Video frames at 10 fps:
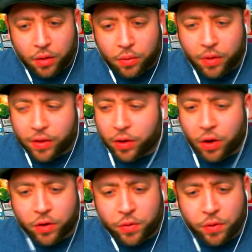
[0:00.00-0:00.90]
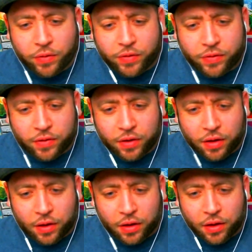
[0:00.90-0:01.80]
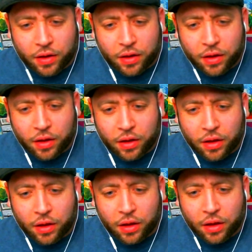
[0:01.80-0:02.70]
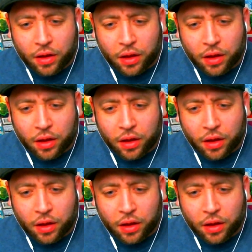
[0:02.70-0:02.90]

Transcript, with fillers: Wait, they're all Groots? I am Groot.